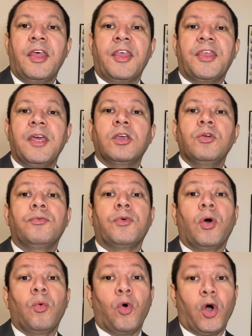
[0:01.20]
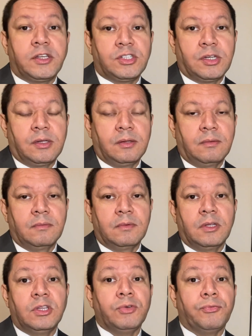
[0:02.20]
Thank you for watching
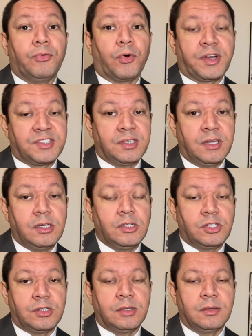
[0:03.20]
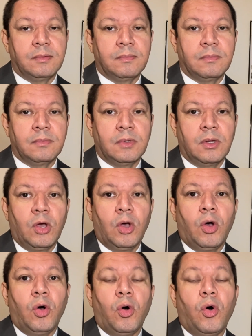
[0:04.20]
Divorce Nation.
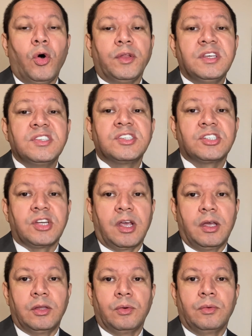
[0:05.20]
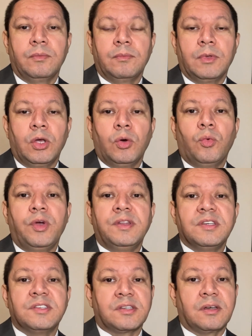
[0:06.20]
On this channel, we
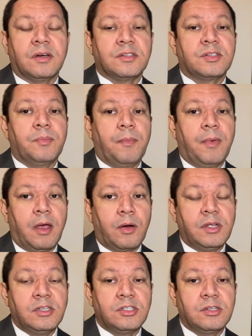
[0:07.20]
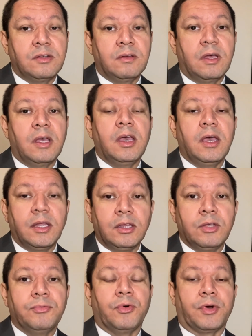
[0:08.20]
discuss marriage
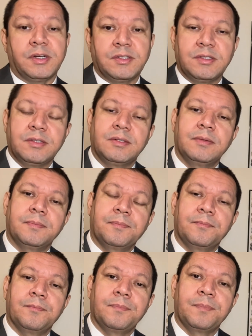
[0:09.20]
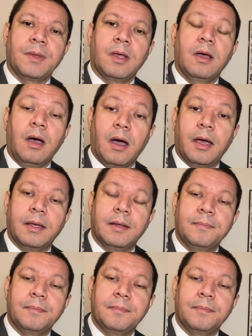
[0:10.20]
and divorce. Hi,